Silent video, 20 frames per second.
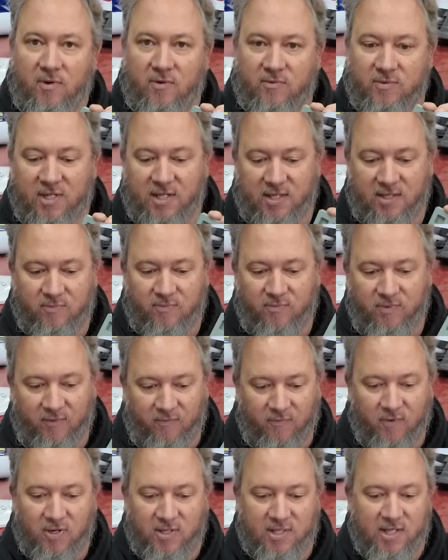or just
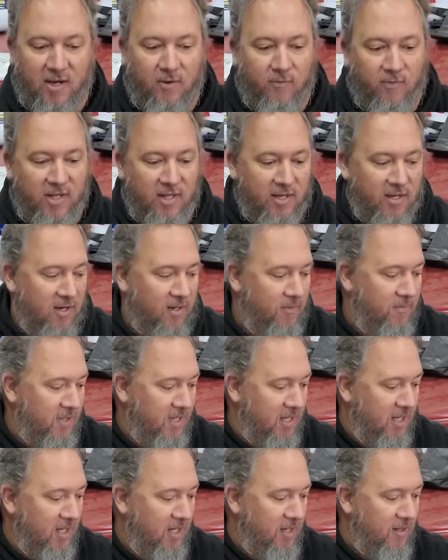we've worked out where they're going to
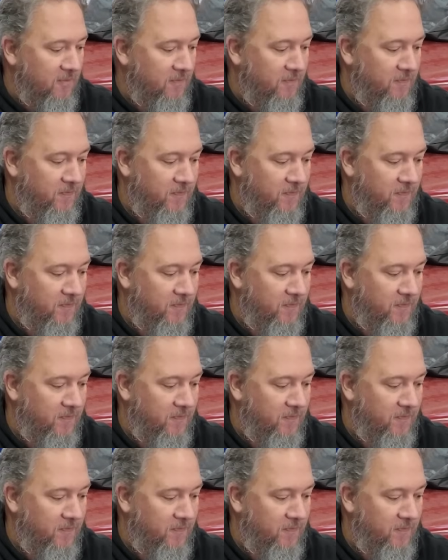be.